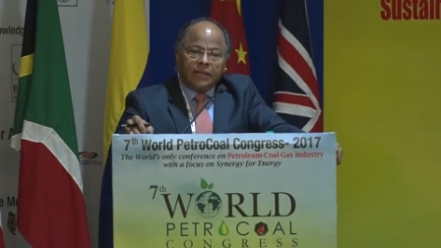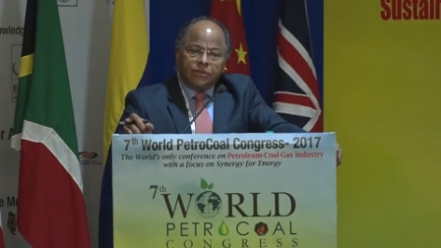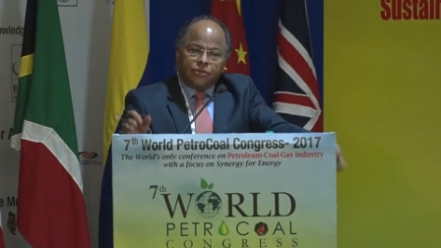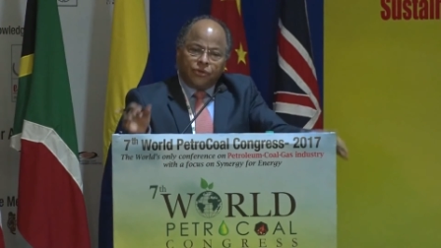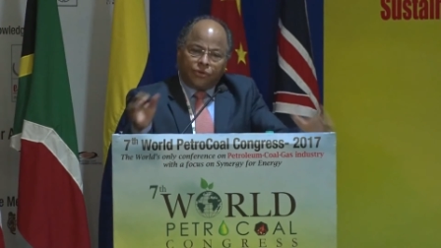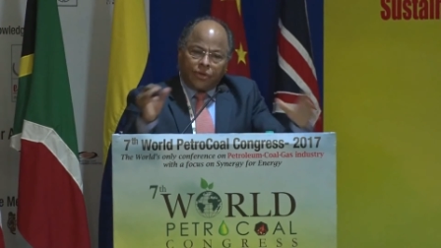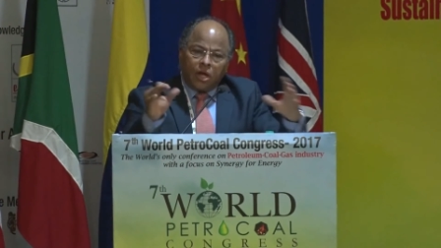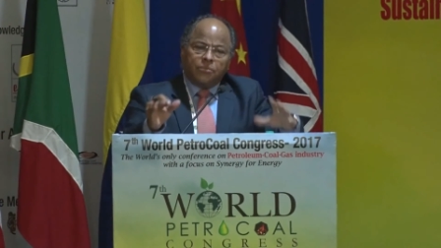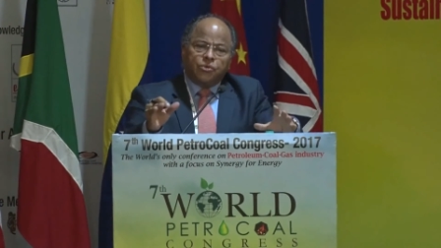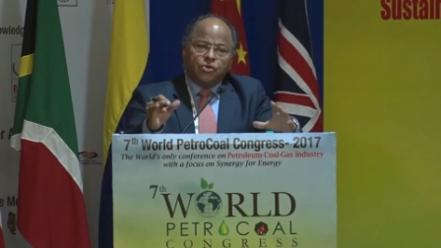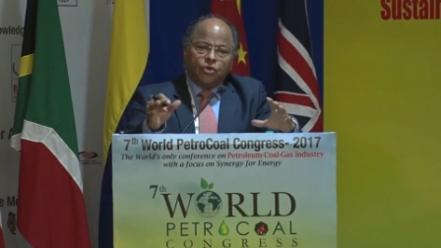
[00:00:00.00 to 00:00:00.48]
and
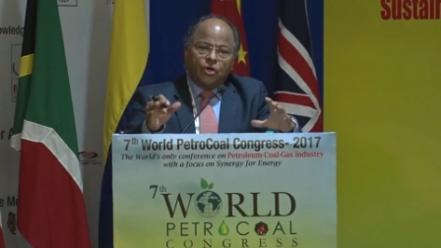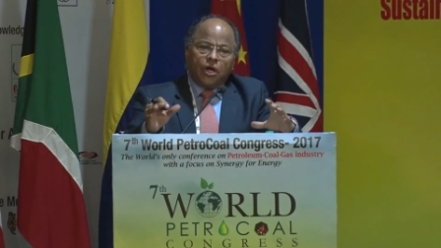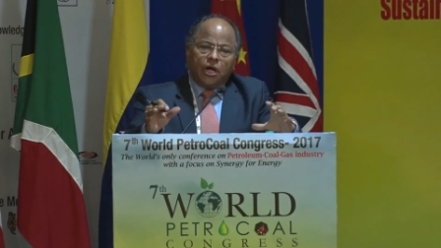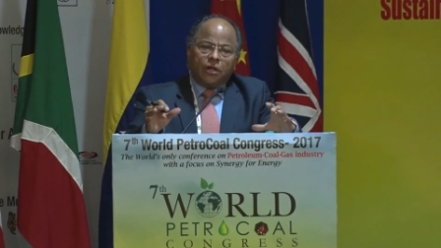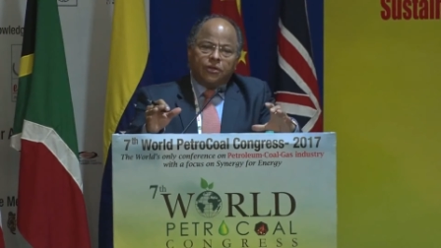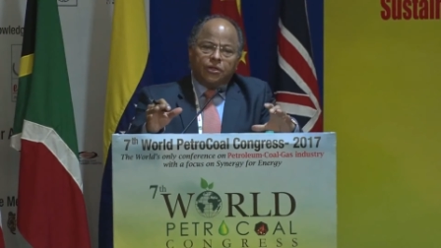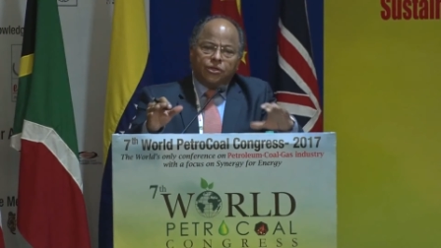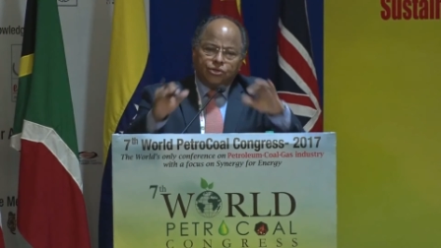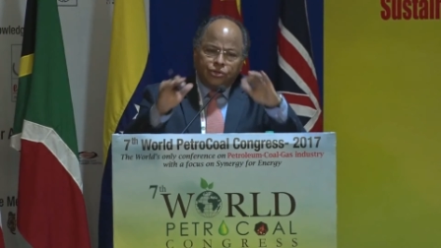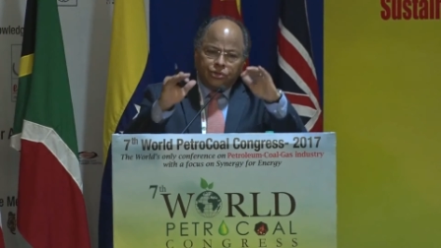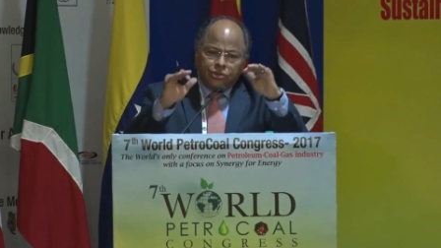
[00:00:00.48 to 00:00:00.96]
to come
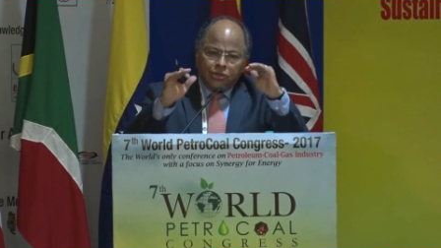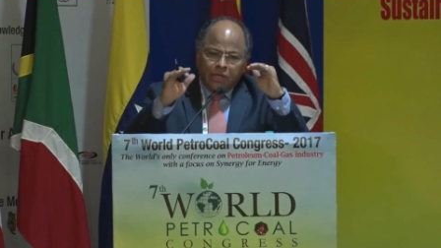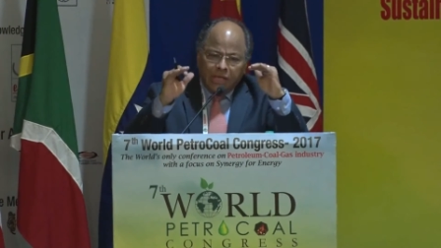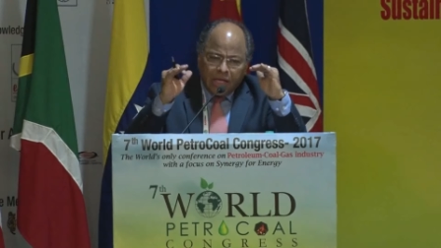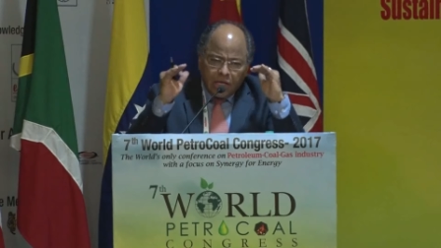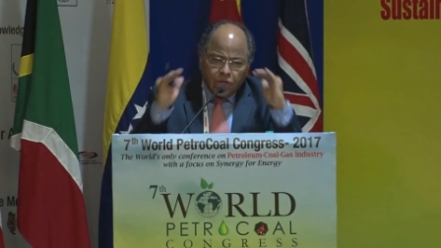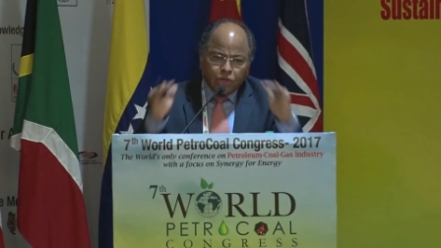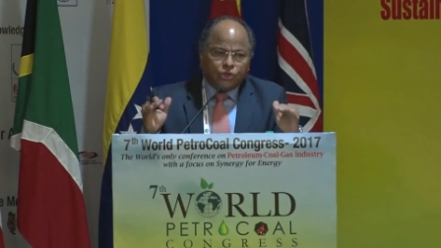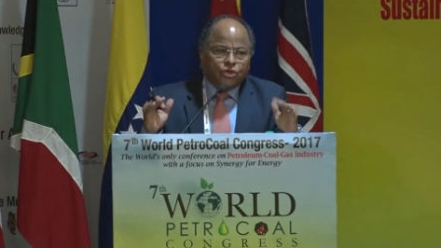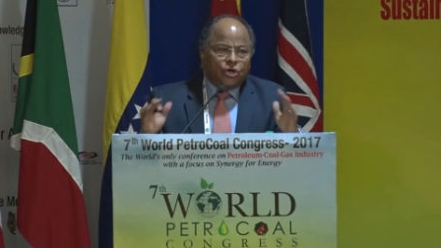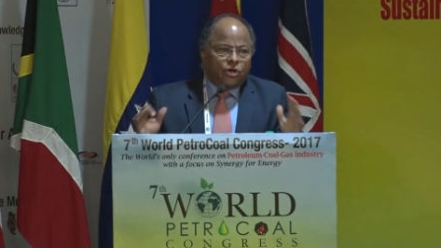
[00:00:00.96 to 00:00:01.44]
together
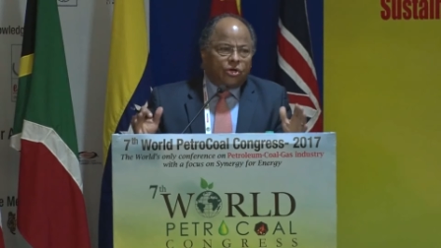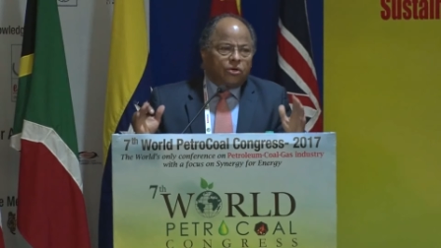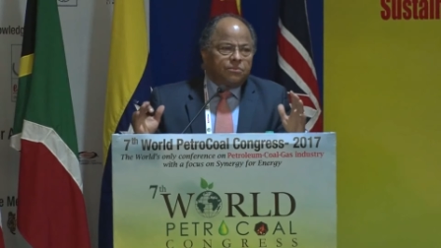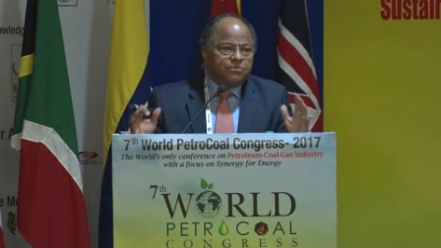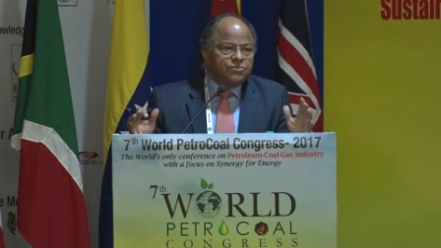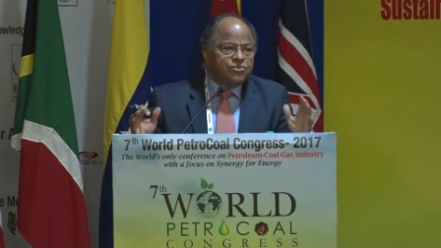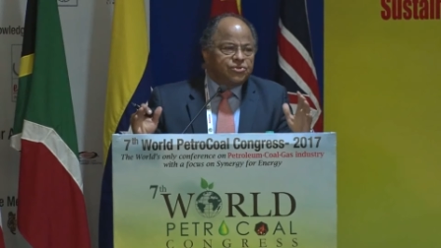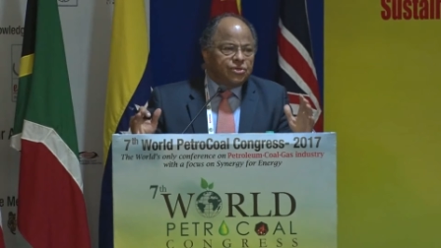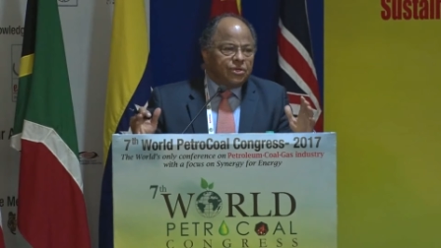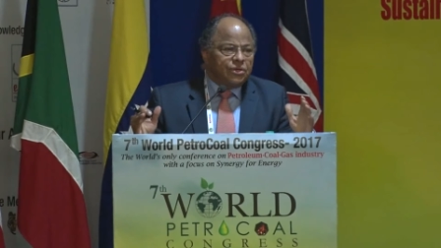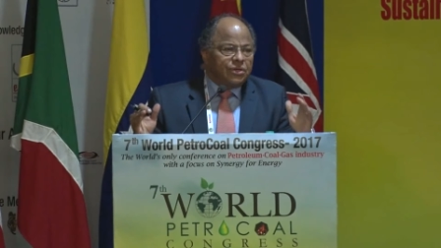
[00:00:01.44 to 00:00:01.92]
in
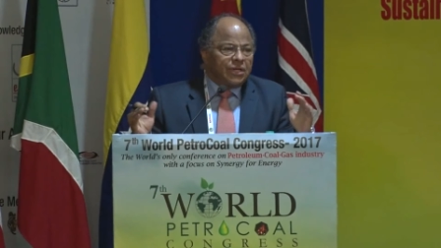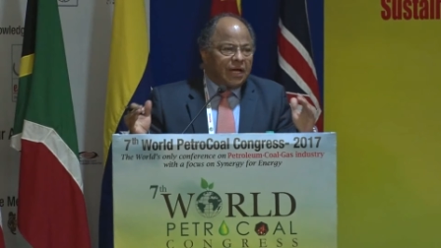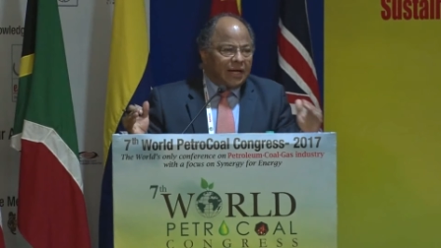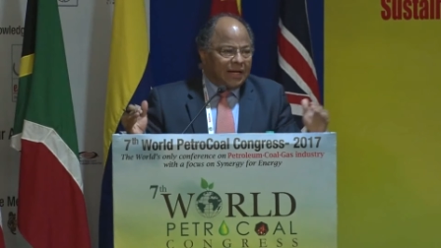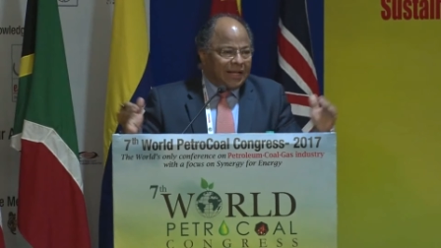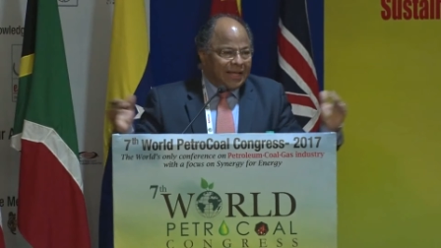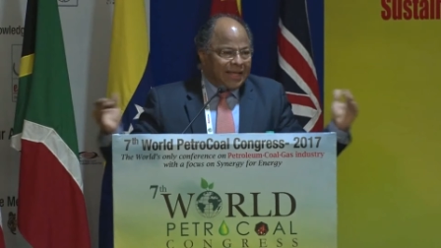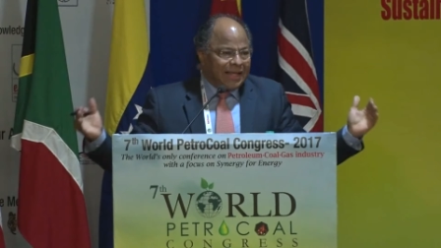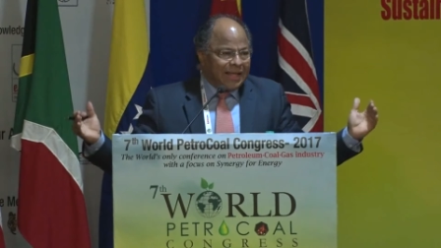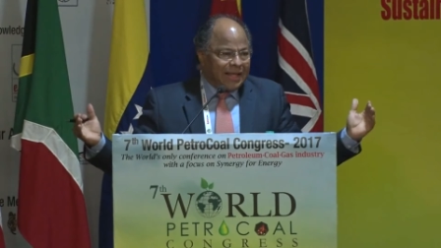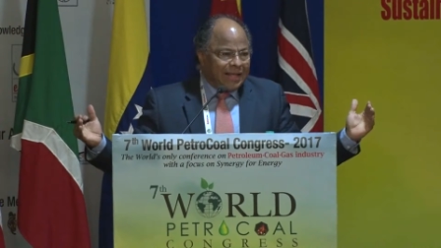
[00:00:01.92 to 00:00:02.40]
terms
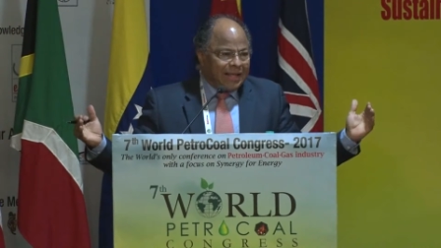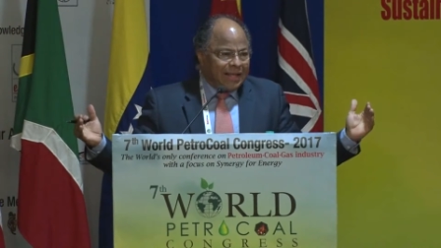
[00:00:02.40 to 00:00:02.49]
that